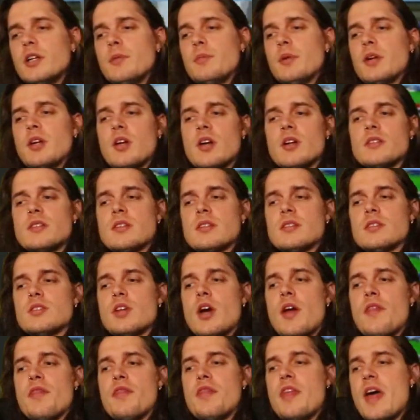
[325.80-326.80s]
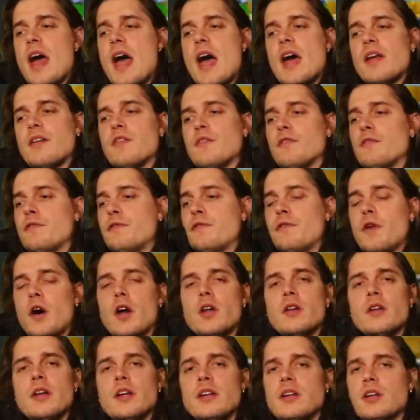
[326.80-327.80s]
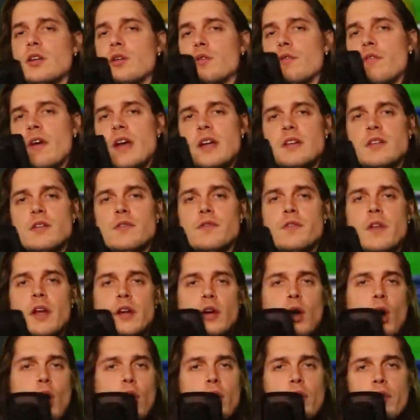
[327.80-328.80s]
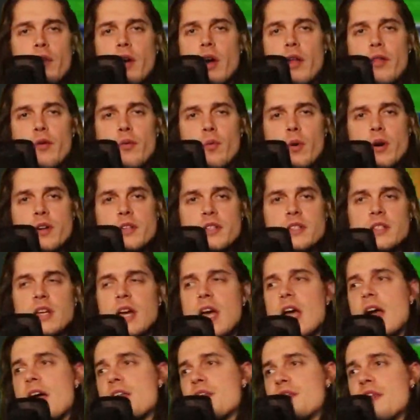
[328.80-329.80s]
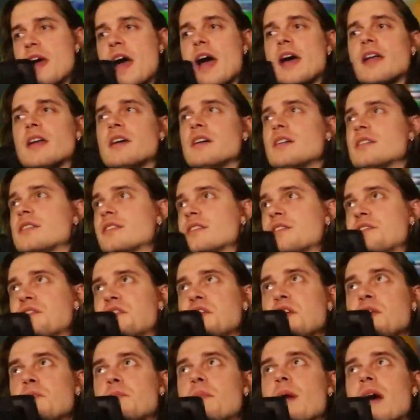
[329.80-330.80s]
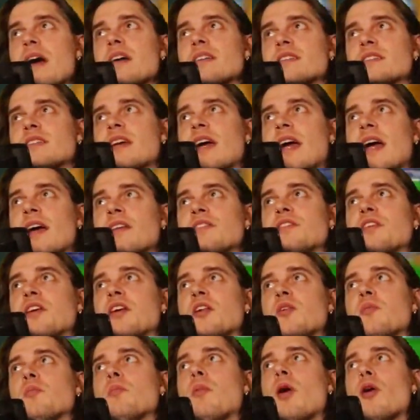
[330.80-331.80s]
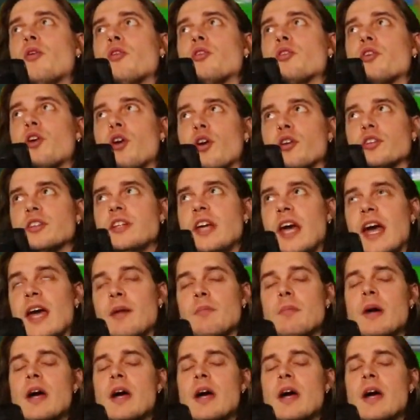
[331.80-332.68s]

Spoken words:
because it's not that fun and innovative like all the other ones. That is the best handheld Mario Kart game.